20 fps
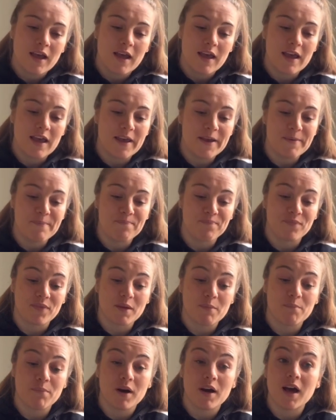Um,
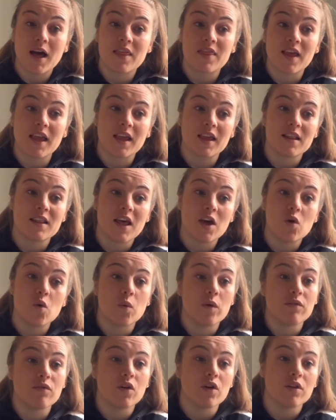but I think now
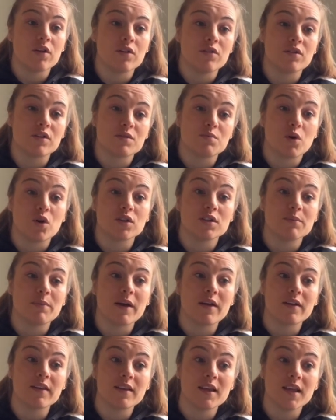we've got the
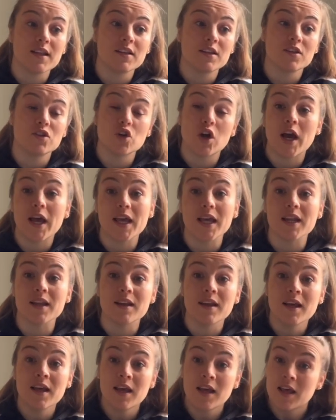responsibility to try and